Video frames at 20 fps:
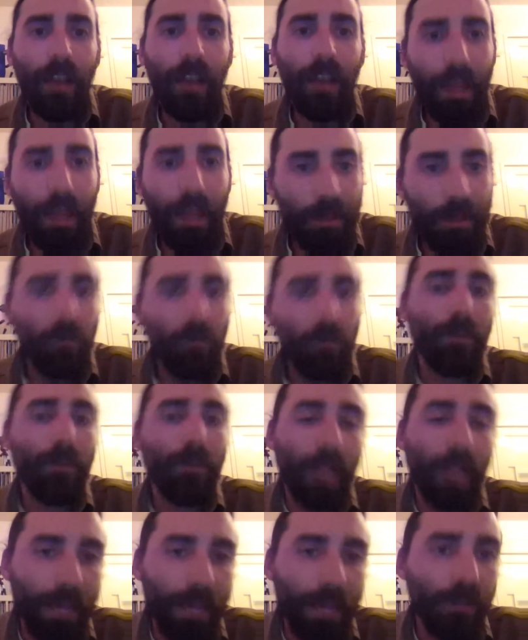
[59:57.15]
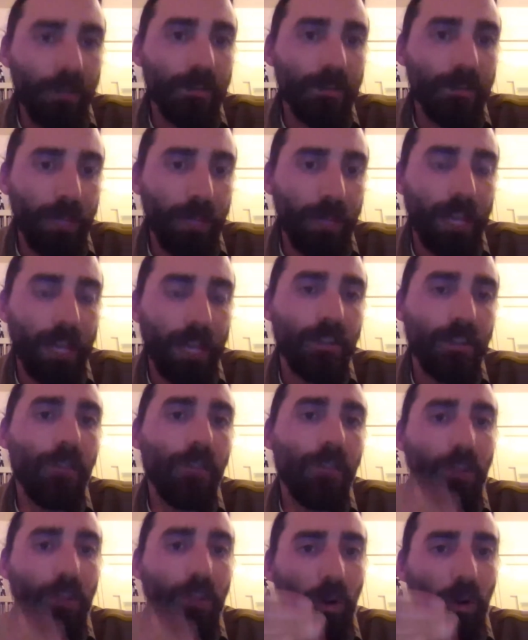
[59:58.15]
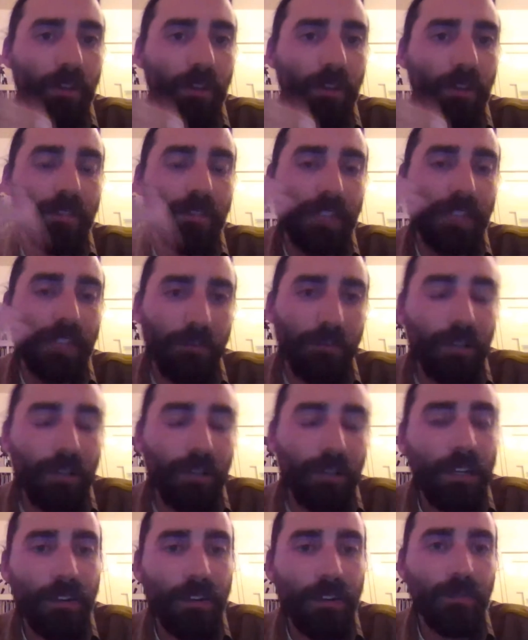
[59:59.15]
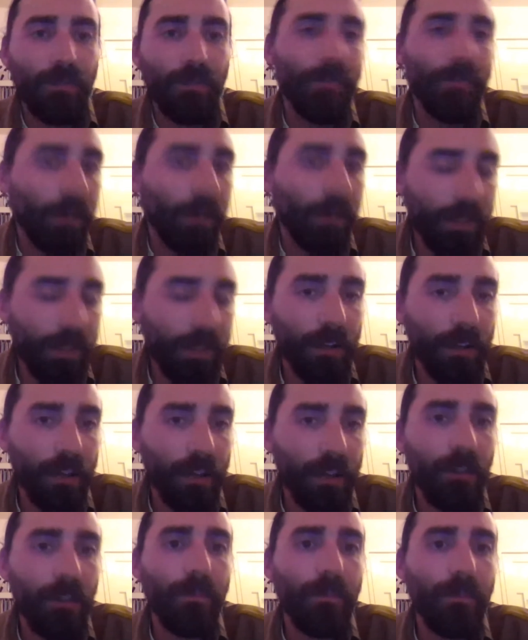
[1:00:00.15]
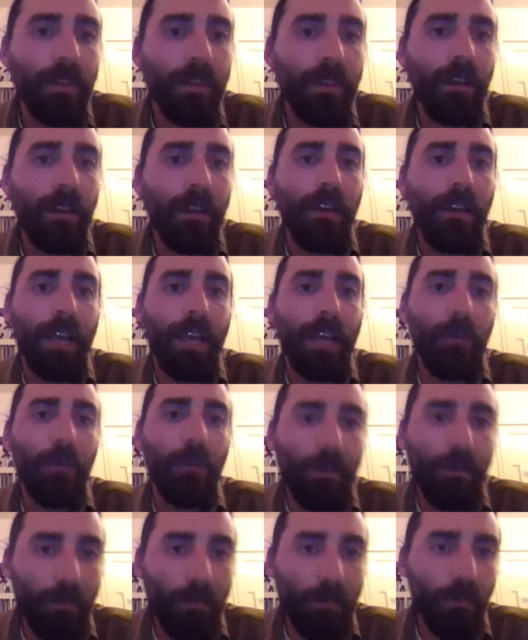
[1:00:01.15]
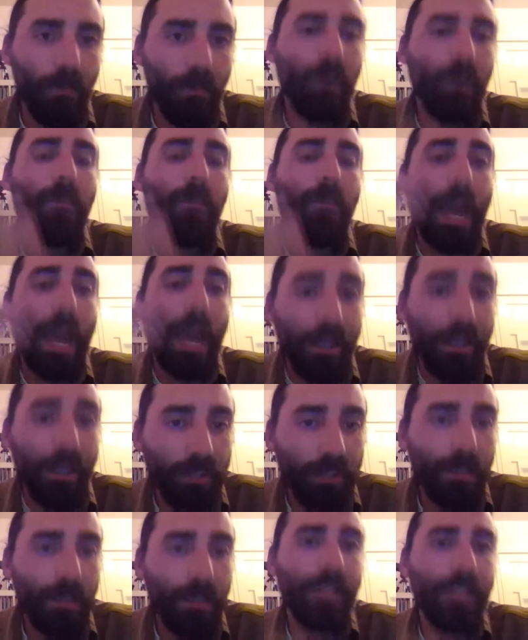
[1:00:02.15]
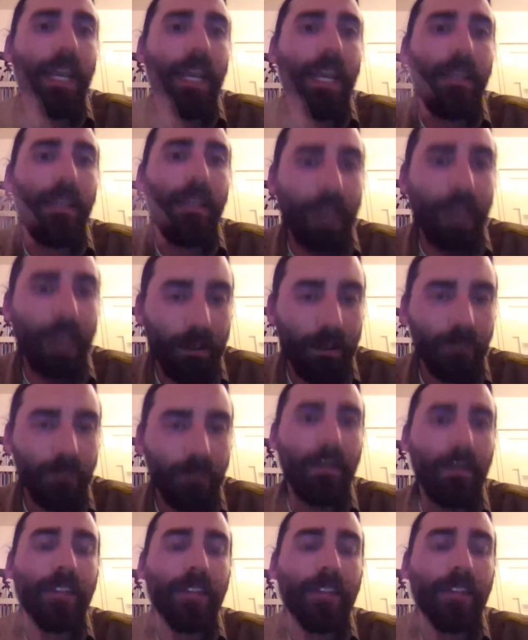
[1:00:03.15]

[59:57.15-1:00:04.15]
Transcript: And then we plant those plants over the course of several years with volunteer help. And we, we manage and maintain that, that